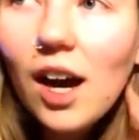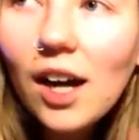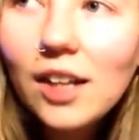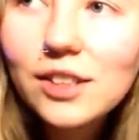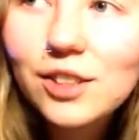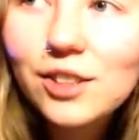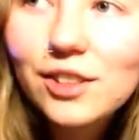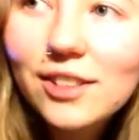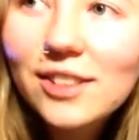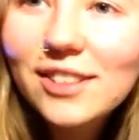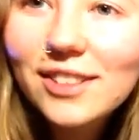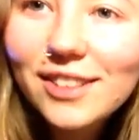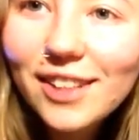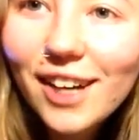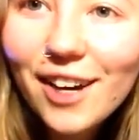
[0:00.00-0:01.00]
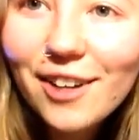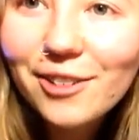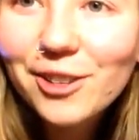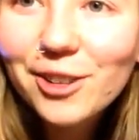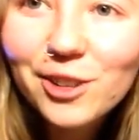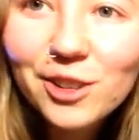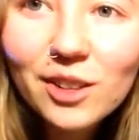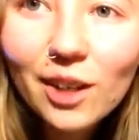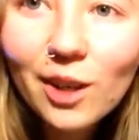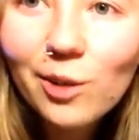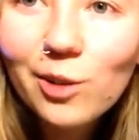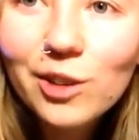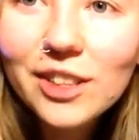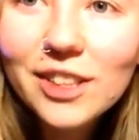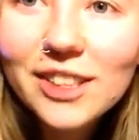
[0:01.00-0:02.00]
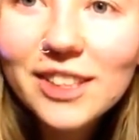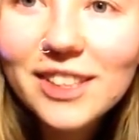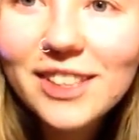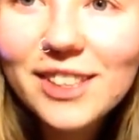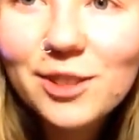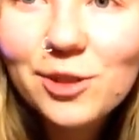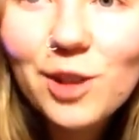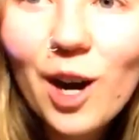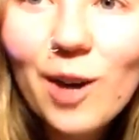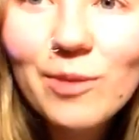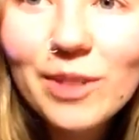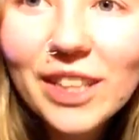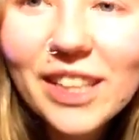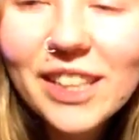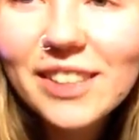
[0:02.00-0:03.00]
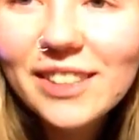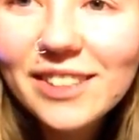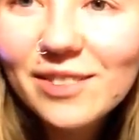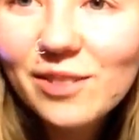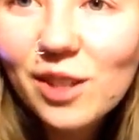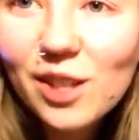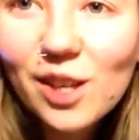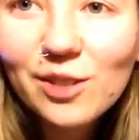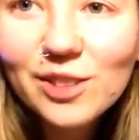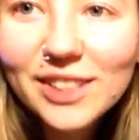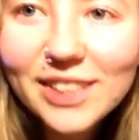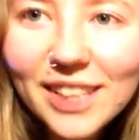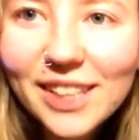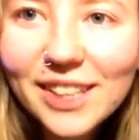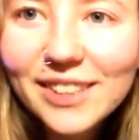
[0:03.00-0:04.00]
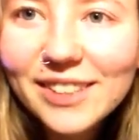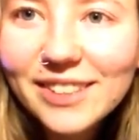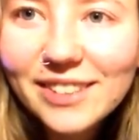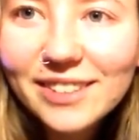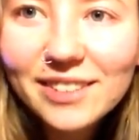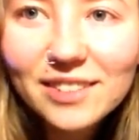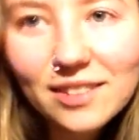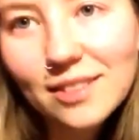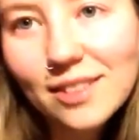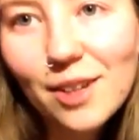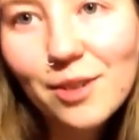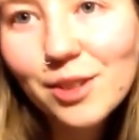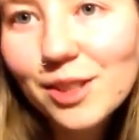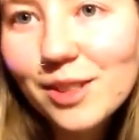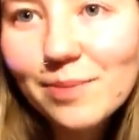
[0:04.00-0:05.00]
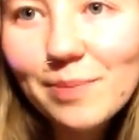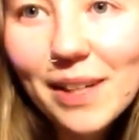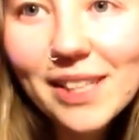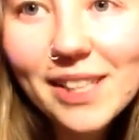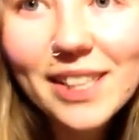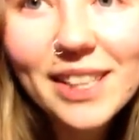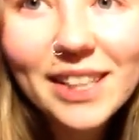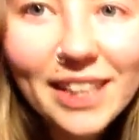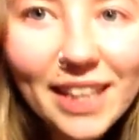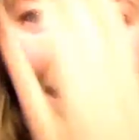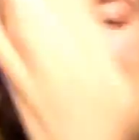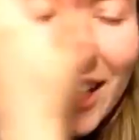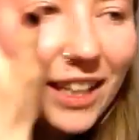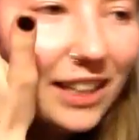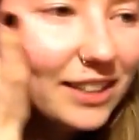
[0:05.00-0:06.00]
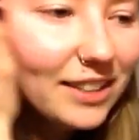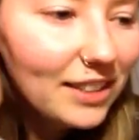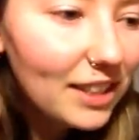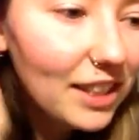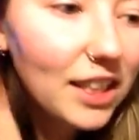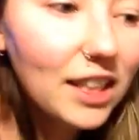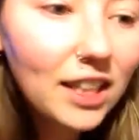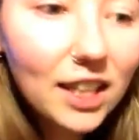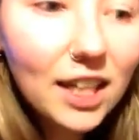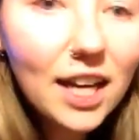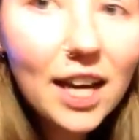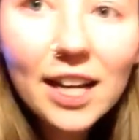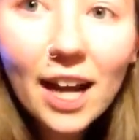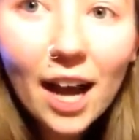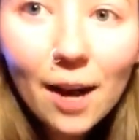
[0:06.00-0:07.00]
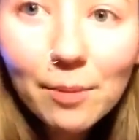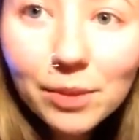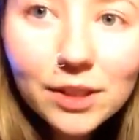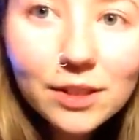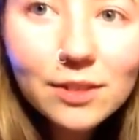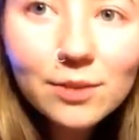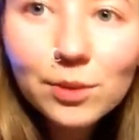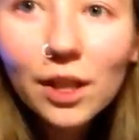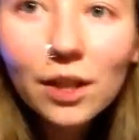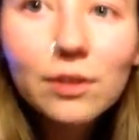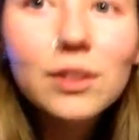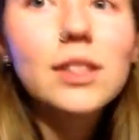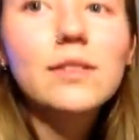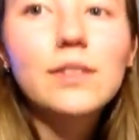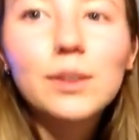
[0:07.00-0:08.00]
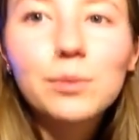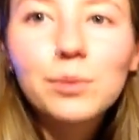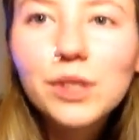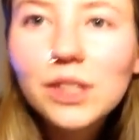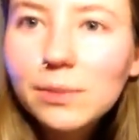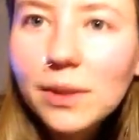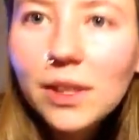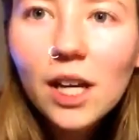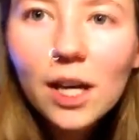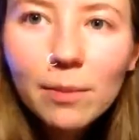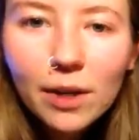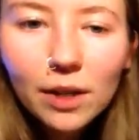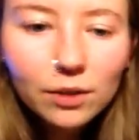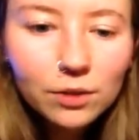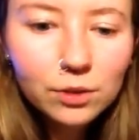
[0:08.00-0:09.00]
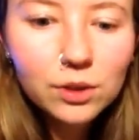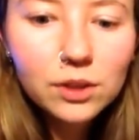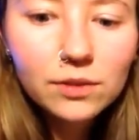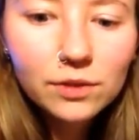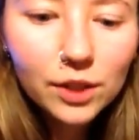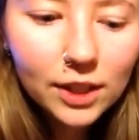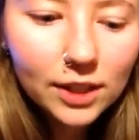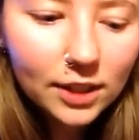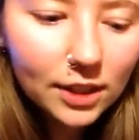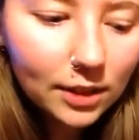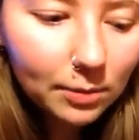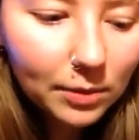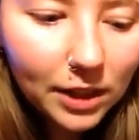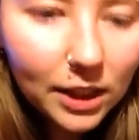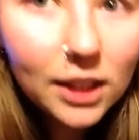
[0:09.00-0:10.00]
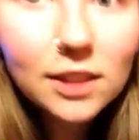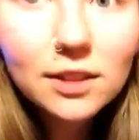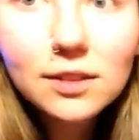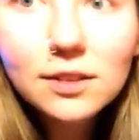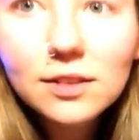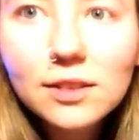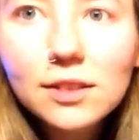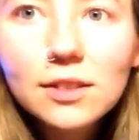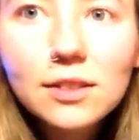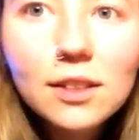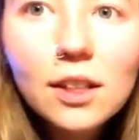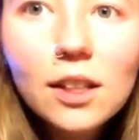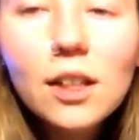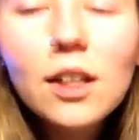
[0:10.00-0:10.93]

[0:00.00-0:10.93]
I just, I don't know, I wanted to do comedy while I was there. That was basically it. And it happened when I was living in Brisbane. I met all sorts of crazy comedians and